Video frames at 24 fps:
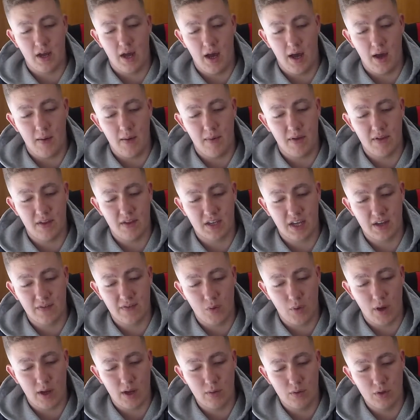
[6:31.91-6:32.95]
um, and the
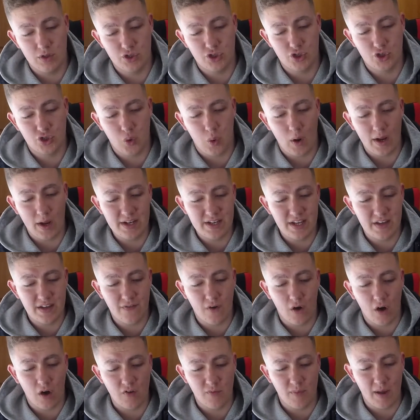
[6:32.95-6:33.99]
giveaway was
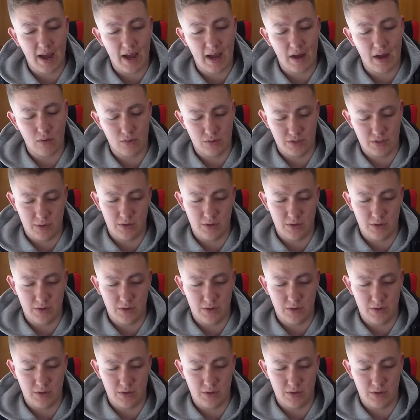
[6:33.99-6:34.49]
£25.